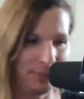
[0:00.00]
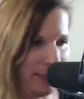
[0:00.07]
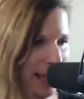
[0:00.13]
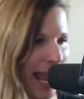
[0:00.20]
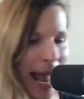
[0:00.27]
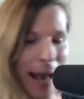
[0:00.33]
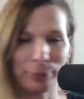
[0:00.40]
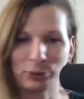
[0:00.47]

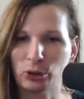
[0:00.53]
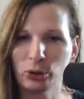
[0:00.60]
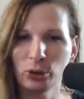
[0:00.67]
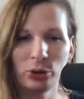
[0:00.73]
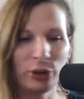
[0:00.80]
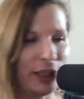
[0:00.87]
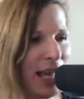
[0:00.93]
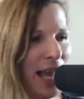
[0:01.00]

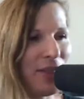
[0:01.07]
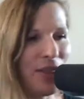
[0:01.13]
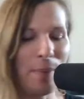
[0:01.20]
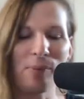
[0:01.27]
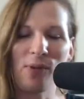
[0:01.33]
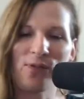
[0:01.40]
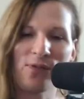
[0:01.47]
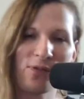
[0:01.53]
Absolutely. And
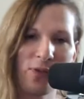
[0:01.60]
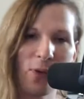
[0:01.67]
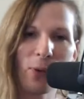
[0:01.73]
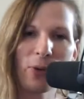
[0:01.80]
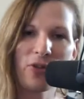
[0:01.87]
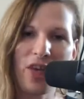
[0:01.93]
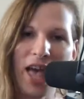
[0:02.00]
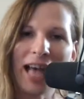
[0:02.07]
then
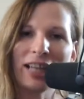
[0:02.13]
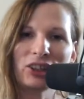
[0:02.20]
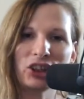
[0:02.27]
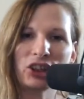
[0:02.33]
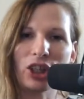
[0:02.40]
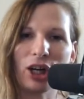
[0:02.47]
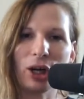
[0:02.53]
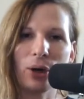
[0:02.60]
before that
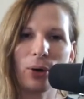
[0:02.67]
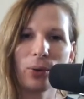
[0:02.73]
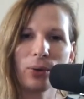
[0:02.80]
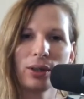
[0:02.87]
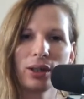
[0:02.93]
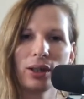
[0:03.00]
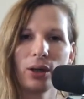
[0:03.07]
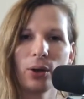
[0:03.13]
show,